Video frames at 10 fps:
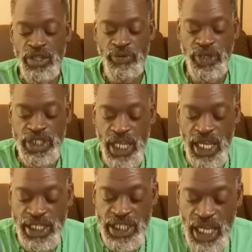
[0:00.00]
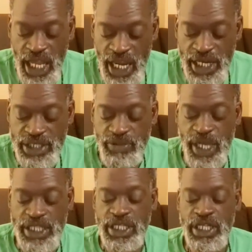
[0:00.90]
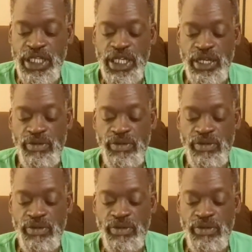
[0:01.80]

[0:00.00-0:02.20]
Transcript: DeFritas Hines, Inez Bostic,